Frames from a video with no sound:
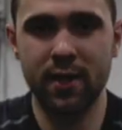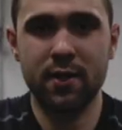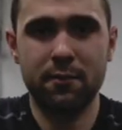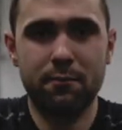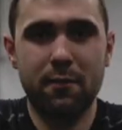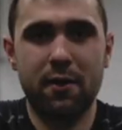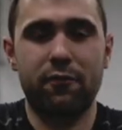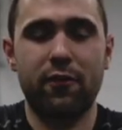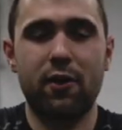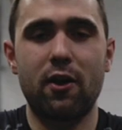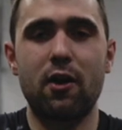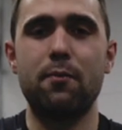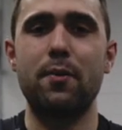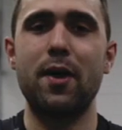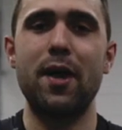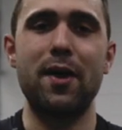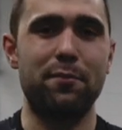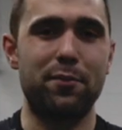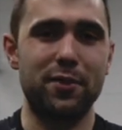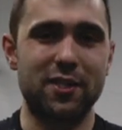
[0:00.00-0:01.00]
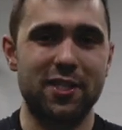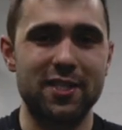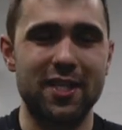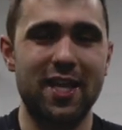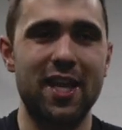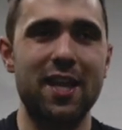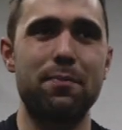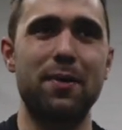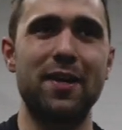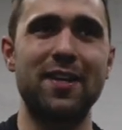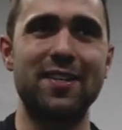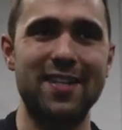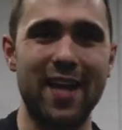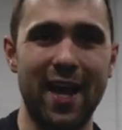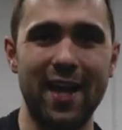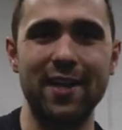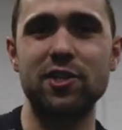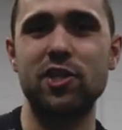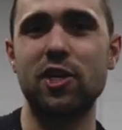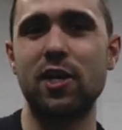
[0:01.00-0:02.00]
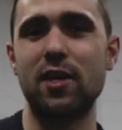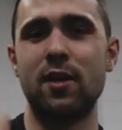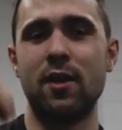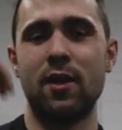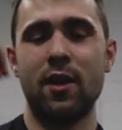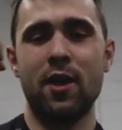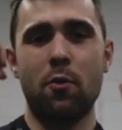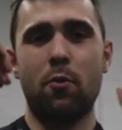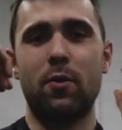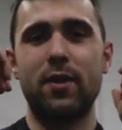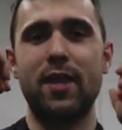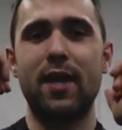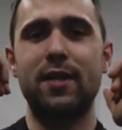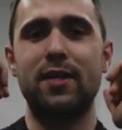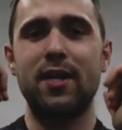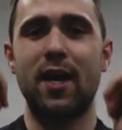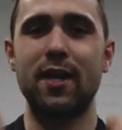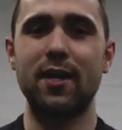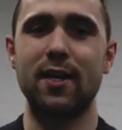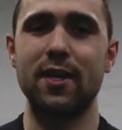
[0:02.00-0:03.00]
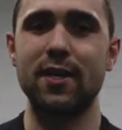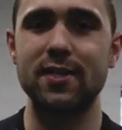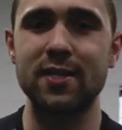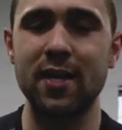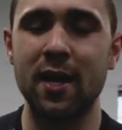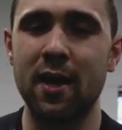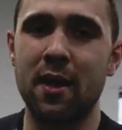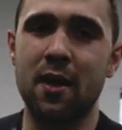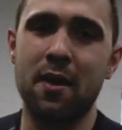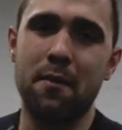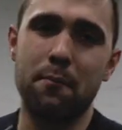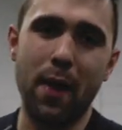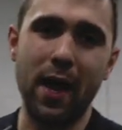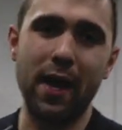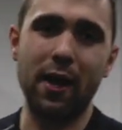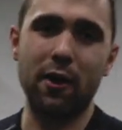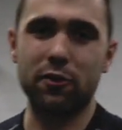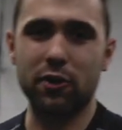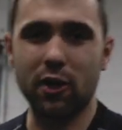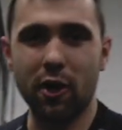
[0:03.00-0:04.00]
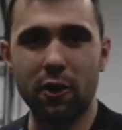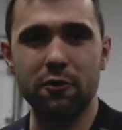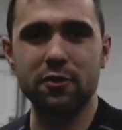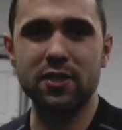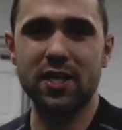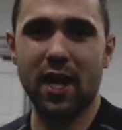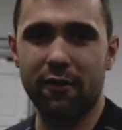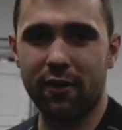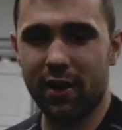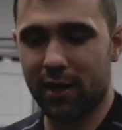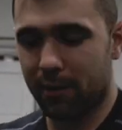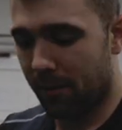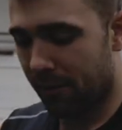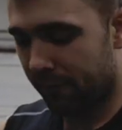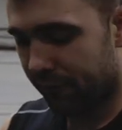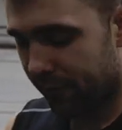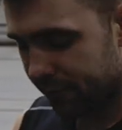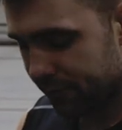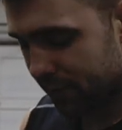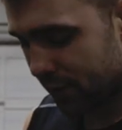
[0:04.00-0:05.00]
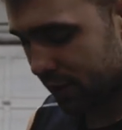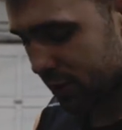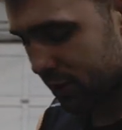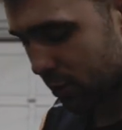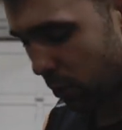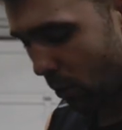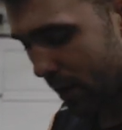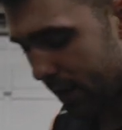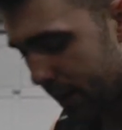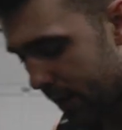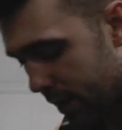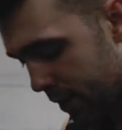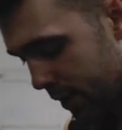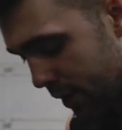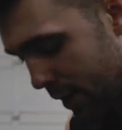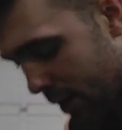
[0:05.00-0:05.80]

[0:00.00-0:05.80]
you might flare it a bit, but just keep in tension with that tightness. Bang out those, I recommend 15 to 20.